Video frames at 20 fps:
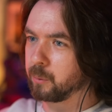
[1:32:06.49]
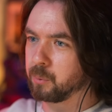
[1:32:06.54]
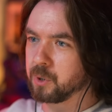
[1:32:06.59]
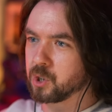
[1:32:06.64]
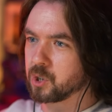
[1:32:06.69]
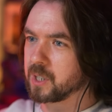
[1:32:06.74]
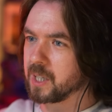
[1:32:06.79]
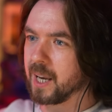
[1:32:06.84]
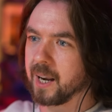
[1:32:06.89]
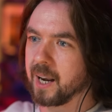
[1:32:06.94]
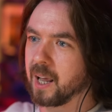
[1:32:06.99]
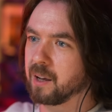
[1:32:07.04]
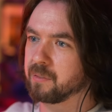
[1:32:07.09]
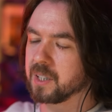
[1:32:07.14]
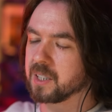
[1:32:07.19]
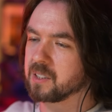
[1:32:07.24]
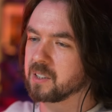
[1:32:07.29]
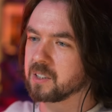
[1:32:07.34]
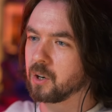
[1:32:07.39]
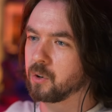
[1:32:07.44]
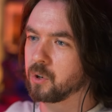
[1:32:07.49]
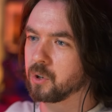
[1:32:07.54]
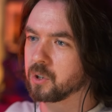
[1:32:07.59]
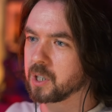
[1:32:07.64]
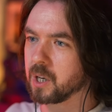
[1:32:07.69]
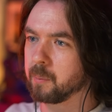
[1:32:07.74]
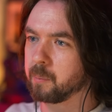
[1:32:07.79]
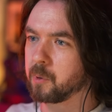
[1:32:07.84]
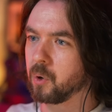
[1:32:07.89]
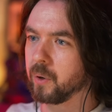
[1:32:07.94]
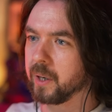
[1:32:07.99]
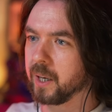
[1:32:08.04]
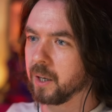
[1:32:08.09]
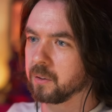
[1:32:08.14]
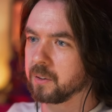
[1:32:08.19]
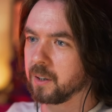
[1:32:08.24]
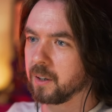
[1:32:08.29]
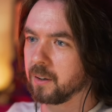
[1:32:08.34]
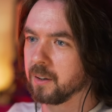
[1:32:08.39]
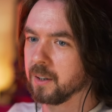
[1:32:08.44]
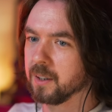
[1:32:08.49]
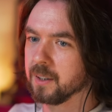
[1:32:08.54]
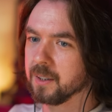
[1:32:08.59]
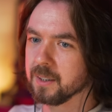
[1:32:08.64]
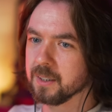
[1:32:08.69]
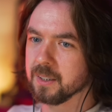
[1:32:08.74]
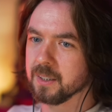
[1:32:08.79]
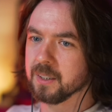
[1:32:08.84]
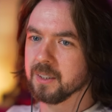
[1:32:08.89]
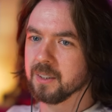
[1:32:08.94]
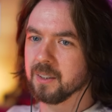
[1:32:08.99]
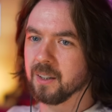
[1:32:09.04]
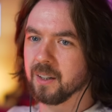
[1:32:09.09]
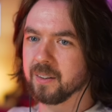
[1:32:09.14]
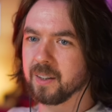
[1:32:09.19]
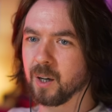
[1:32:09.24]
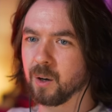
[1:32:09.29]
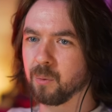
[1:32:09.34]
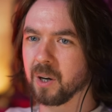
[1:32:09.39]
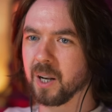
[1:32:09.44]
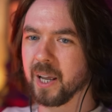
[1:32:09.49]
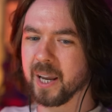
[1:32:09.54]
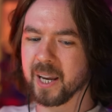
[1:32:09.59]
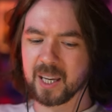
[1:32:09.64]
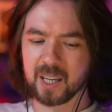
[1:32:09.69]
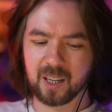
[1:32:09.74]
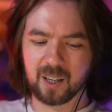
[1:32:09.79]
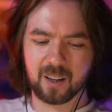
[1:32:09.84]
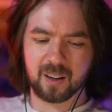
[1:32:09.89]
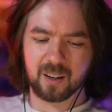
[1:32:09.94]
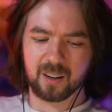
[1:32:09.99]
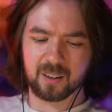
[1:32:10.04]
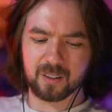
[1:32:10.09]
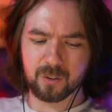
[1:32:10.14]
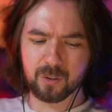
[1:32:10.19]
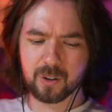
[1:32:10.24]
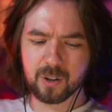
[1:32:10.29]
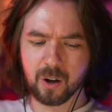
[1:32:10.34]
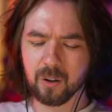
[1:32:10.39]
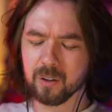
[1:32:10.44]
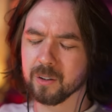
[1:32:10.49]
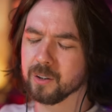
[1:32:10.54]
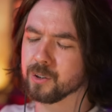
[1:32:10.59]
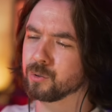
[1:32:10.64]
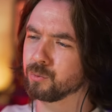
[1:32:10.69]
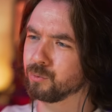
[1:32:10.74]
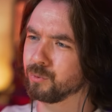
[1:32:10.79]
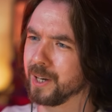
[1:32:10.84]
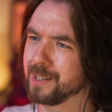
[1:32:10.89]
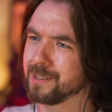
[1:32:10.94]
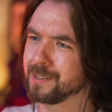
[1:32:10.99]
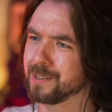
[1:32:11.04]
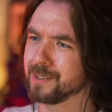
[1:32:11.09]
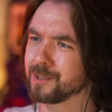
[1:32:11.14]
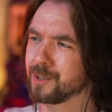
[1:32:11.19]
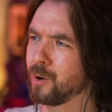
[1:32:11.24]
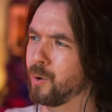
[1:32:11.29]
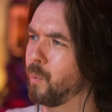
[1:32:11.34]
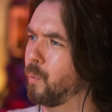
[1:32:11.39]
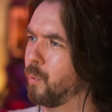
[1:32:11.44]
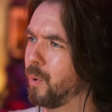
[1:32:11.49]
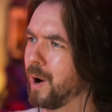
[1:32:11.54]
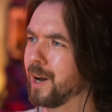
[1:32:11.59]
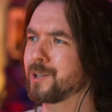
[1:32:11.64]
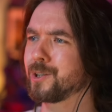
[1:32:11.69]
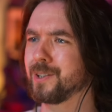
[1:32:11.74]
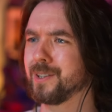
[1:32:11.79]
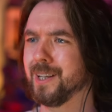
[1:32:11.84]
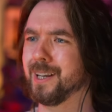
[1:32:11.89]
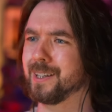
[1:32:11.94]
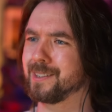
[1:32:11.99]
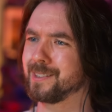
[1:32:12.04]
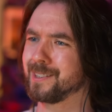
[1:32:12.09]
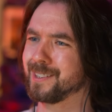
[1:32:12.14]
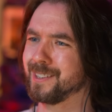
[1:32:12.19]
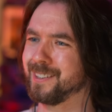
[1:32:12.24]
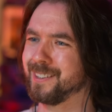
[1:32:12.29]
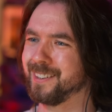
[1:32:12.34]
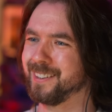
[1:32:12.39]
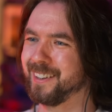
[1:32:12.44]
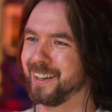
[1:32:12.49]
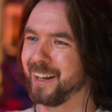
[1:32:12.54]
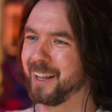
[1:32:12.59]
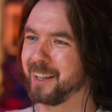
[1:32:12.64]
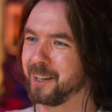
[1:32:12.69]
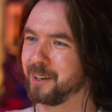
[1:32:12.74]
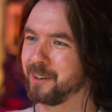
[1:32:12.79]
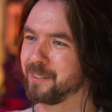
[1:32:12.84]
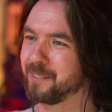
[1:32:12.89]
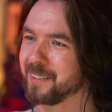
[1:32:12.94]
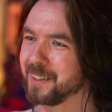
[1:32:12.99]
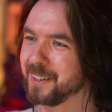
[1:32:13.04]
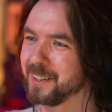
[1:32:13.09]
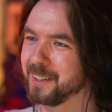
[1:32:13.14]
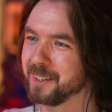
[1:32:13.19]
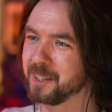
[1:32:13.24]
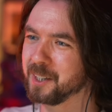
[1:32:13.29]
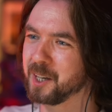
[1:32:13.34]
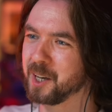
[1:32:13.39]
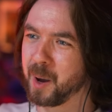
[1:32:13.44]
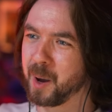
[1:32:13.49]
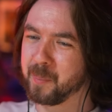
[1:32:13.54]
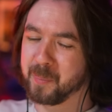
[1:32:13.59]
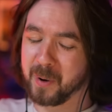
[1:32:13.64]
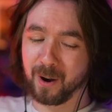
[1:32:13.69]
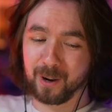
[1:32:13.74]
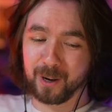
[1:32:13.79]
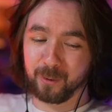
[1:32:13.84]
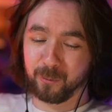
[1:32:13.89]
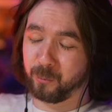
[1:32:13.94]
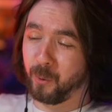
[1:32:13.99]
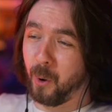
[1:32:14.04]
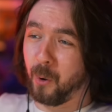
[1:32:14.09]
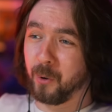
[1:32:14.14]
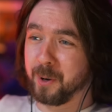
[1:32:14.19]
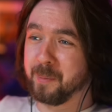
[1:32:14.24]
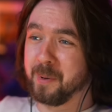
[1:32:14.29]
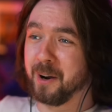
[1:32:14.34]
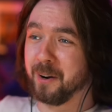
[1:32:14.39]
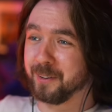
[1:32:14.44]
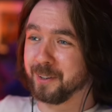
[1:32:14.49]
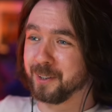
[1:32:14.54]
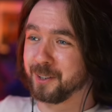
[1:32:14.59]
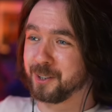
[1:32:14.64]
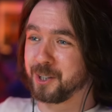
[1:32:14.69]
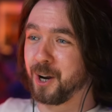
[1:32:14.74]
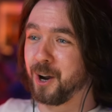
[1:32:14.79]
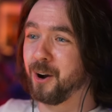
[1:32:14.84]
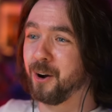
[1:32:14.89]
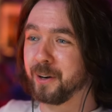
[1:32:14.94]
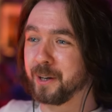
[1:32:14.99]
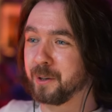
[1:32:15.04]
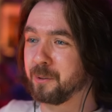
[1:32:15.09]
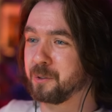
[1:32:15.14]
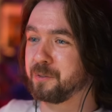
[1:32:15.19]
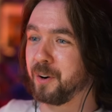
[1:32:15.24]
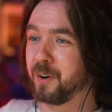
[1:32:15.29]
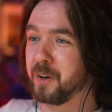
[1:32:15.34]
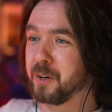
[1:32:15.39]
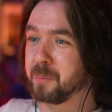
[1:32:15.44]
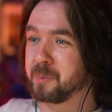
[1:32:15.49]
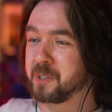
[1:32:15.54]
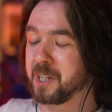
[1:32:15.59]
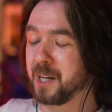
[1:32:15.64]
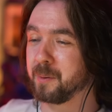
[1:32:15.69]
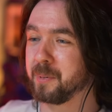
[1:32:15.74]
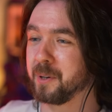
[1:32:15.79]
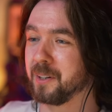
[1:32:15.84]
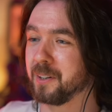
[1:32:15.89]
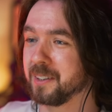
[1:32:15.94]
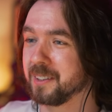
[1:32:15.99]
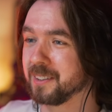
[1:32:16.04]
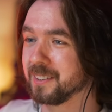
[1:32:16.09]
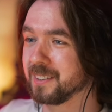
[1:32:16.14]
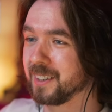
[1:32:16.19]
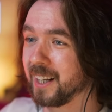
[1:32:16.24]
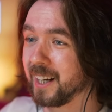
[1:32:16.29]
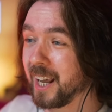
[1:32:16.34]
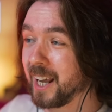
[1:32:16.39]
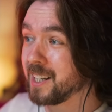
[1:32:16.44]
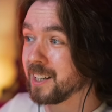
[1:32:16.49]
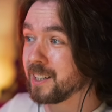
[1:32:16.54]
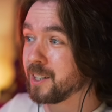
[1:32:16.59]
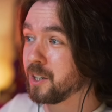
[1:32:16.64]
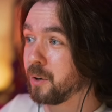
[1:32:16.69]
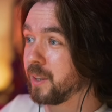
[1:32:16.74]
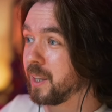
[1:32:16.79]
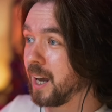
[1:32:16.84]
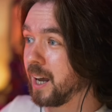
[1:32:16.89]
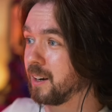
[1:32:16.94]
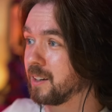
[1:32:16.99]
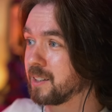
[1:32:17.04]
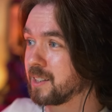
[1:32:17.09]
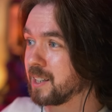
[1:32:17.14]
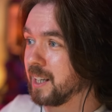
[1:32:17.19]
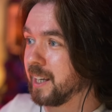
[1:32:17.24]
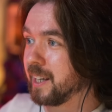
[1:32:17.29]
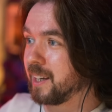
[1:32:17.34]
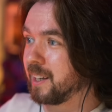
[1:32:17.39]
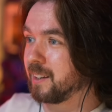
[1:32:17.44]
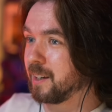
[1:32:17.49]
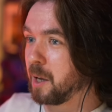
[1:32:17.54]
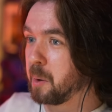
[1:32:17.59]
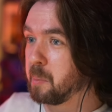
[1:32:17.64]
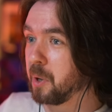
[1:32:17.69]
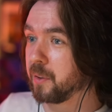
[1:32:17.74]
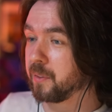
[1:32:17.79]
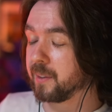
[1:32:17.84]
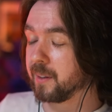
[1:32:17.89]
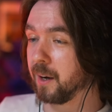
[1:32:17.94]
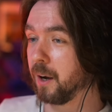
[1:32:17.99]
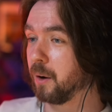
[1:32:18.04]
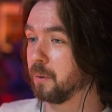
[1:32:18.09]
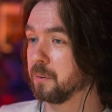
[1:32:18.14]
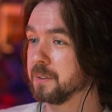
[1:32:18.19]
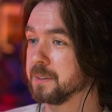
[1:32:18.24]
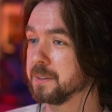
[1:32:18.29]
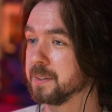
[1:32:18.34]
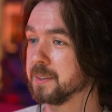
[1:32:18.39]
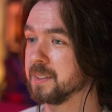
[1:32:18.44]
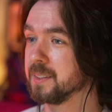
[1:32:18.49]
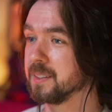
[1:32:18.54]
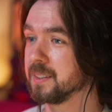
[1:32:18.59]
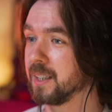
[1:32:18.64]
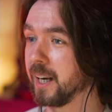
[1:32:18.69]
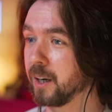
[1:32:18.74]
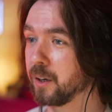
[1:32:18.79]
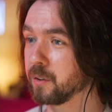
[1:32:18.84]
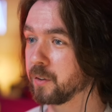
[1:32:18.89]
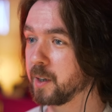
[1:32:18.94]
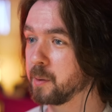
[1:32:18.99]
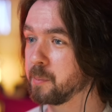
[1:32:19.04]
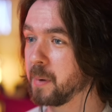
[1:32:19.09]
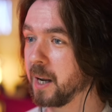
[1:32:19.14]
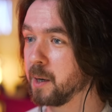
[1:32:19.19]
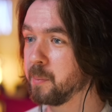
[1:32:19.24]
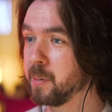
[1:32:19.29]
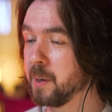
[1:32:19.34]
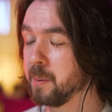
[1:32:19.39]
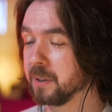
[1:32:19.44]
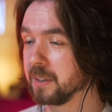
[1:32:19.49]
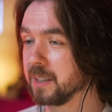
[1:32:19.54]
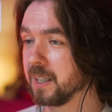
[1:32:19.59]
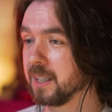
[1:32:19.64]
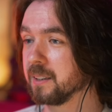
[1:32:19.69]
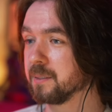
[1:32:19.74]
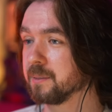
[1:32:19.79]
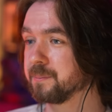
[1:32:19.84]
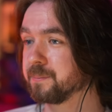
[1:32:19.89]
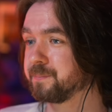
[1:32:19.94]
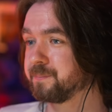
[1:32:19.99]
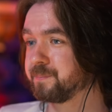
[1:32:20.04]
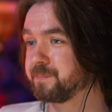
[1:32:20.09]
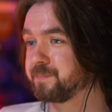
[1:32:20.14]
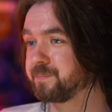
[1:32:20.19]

Like, we just can't have that stereotype going out there. And they were like, you calling this racist? Watch this. And then apparently wrote him out of the show, and he was very upset about it. And I didn't know that until like a month ago. And I don't think many people did.